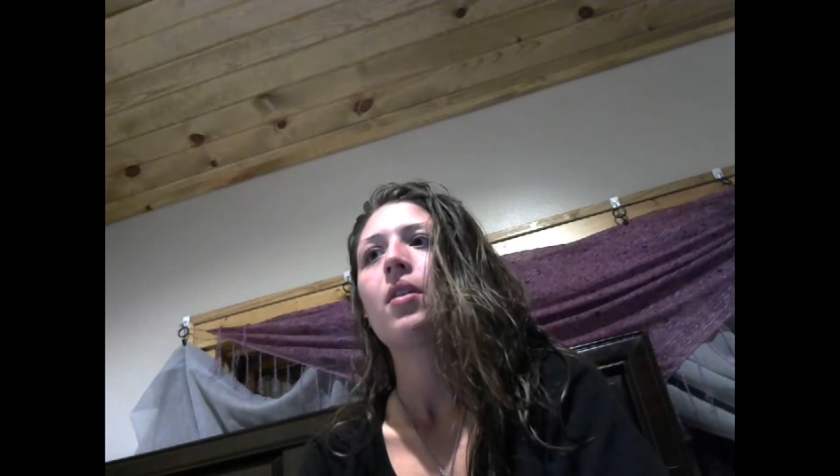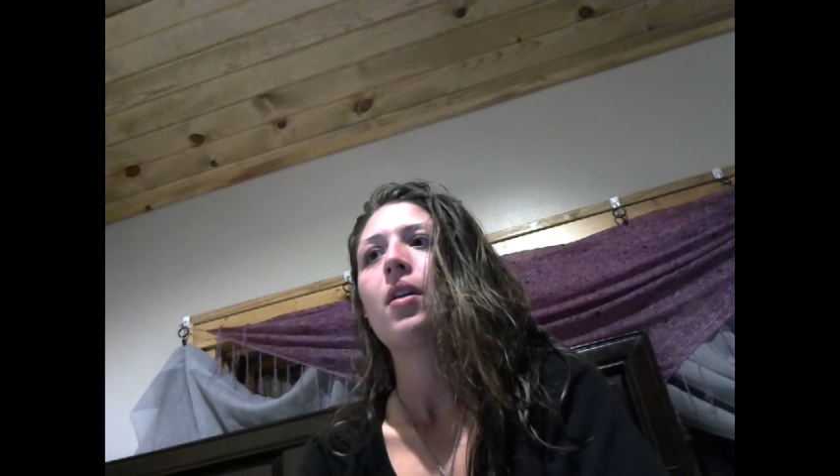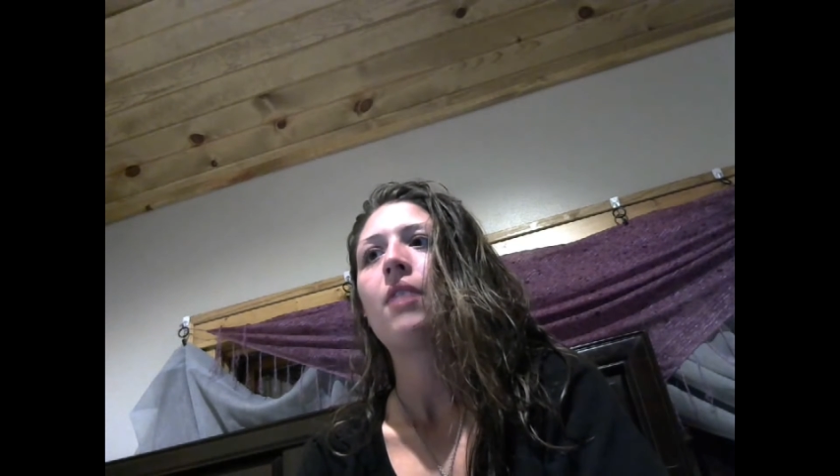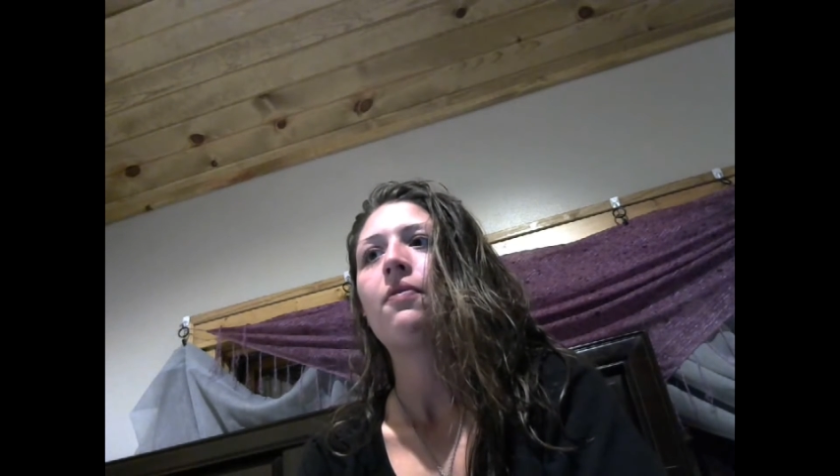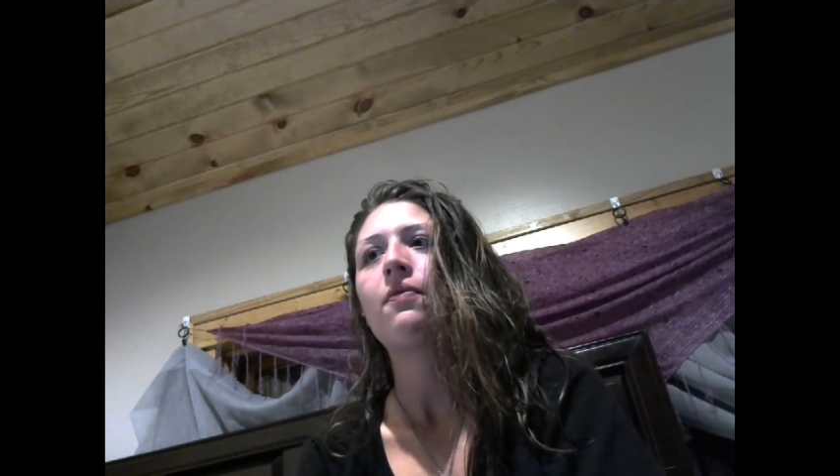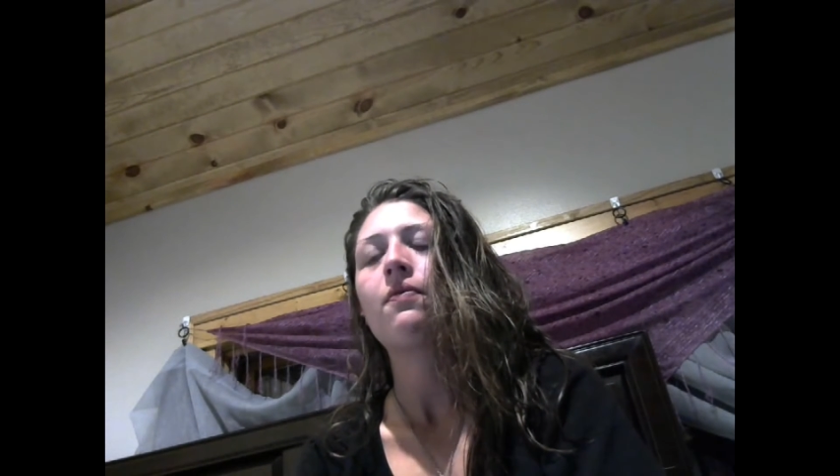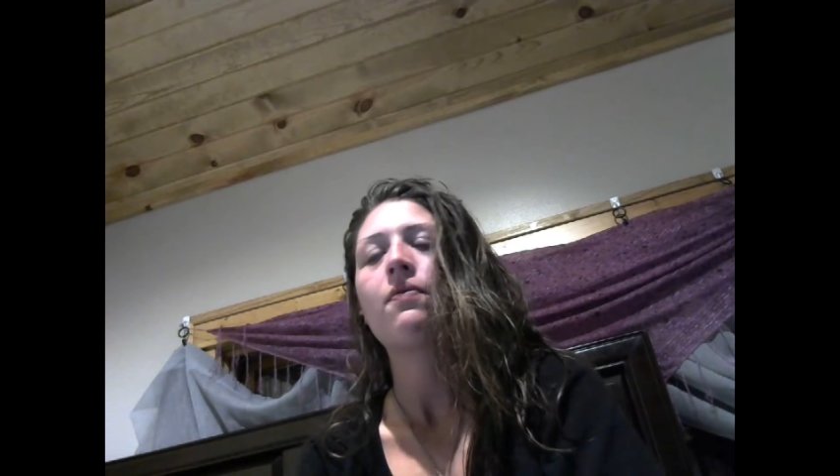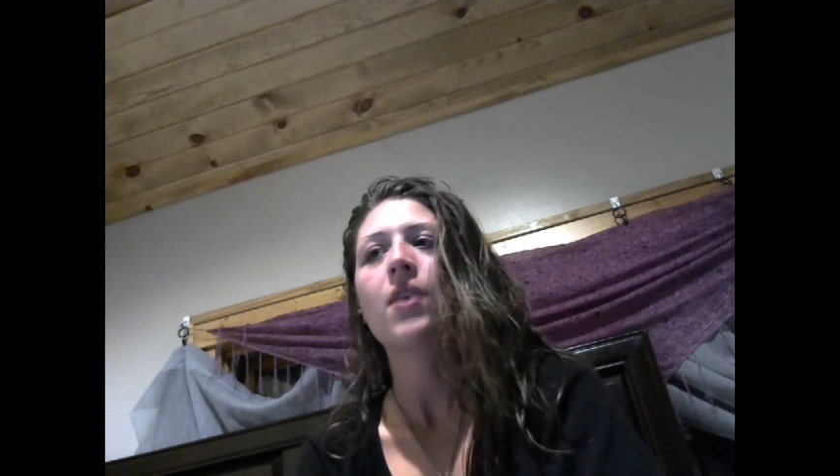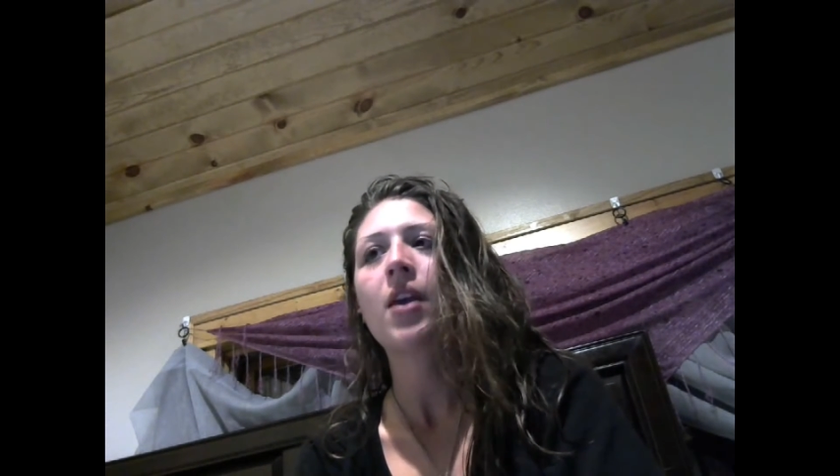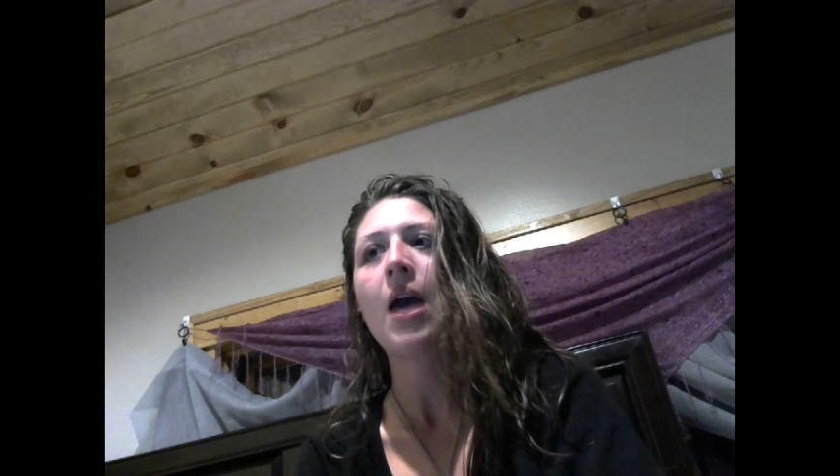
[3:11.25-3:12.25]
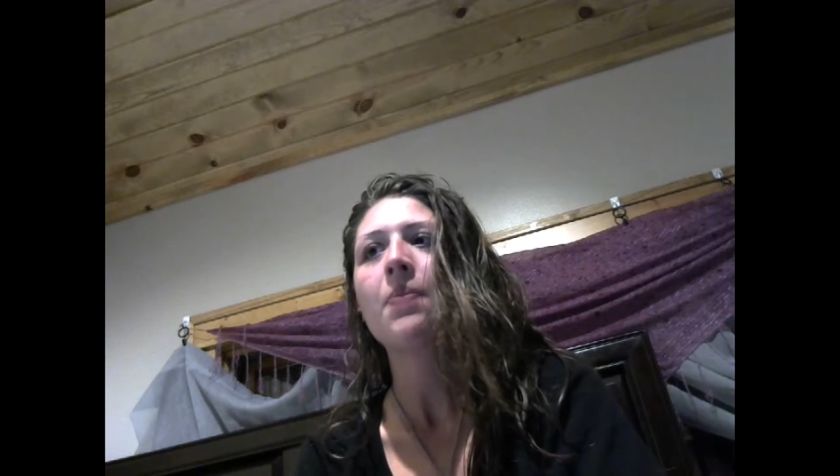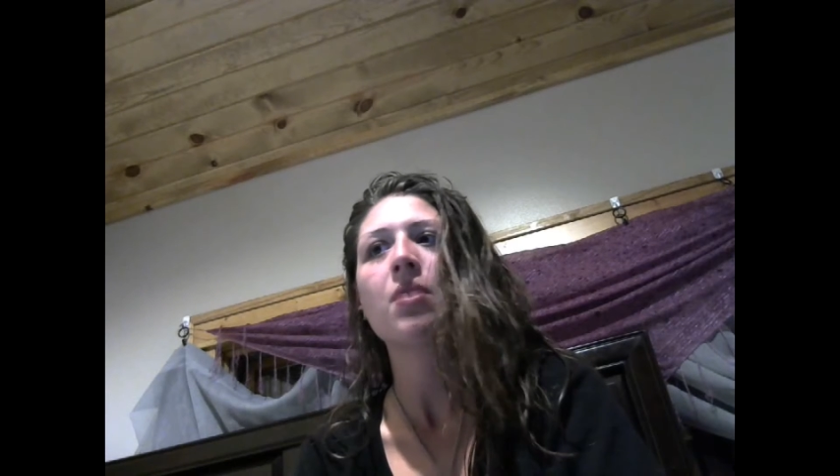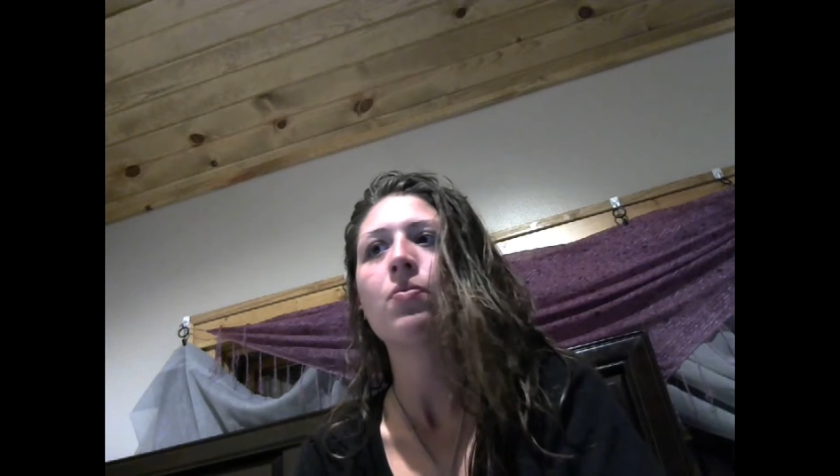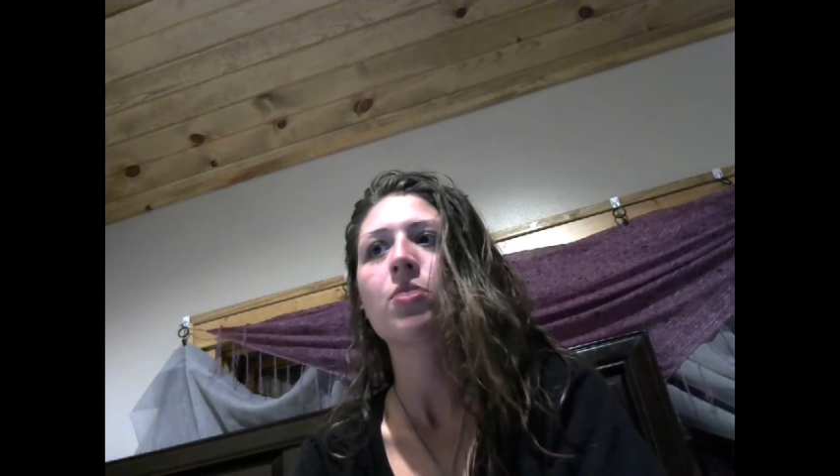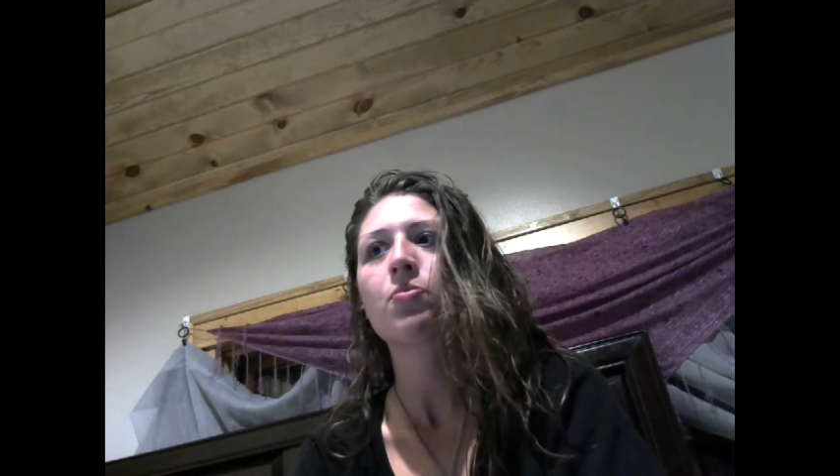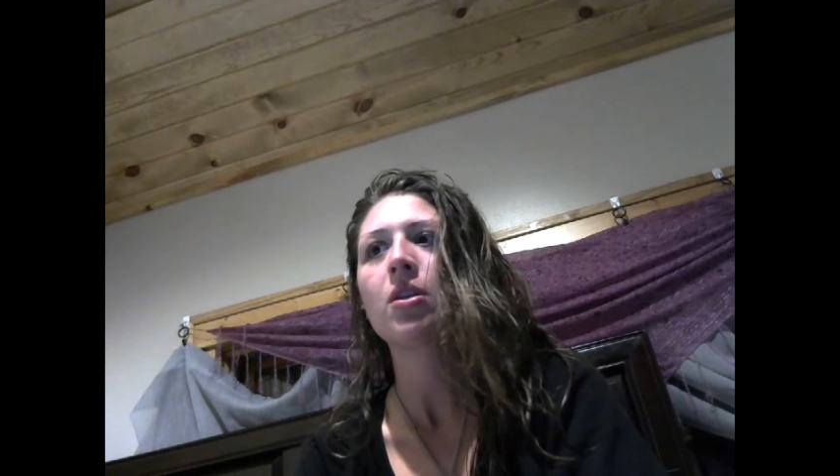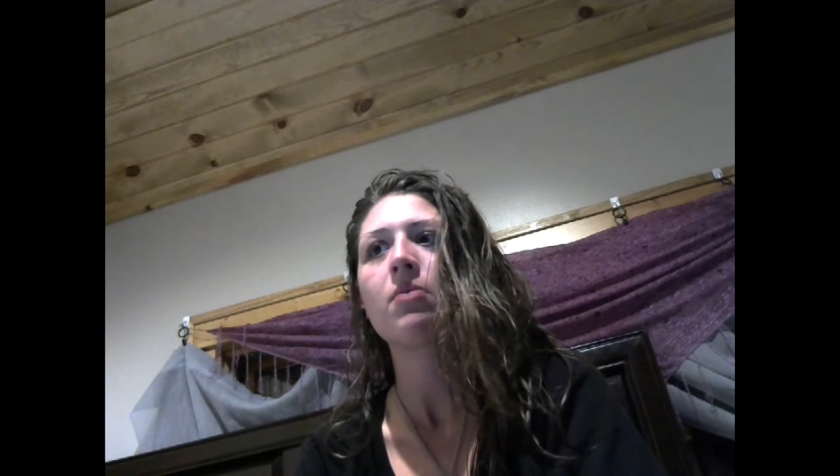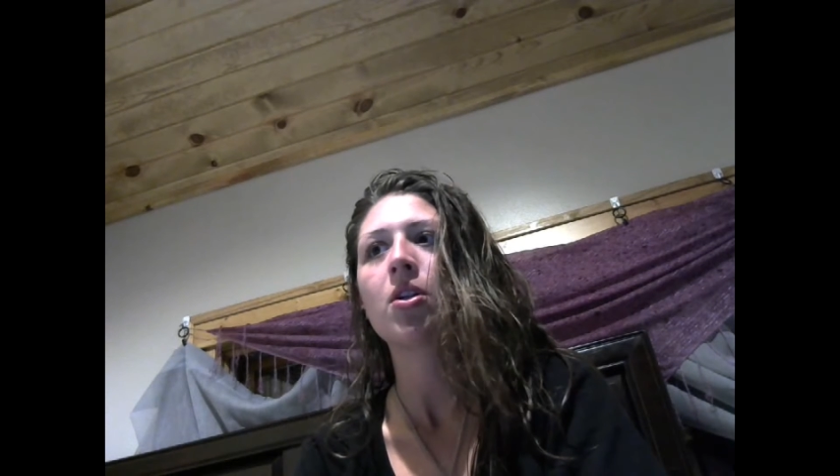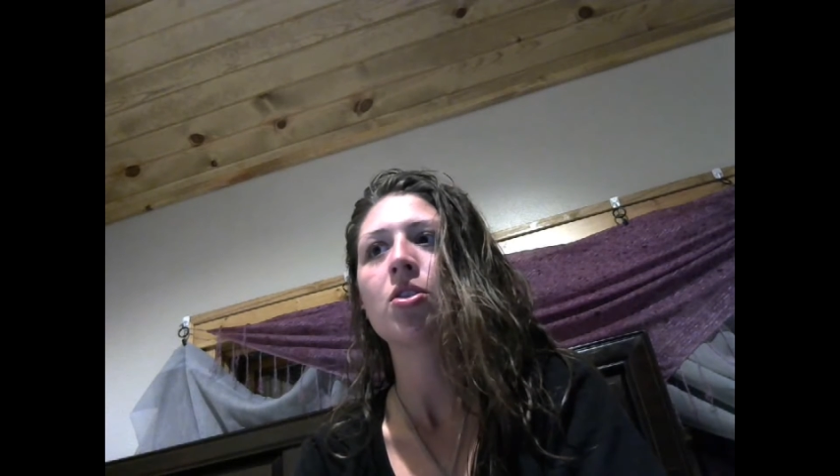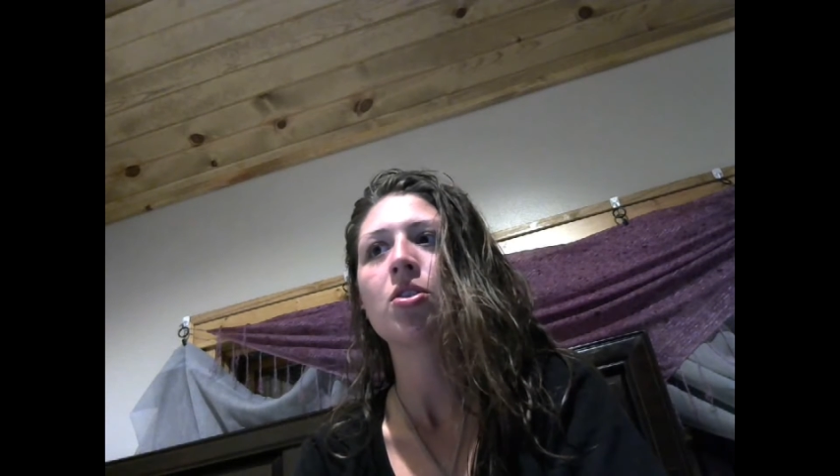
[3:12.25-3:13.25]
If the captain was pretty much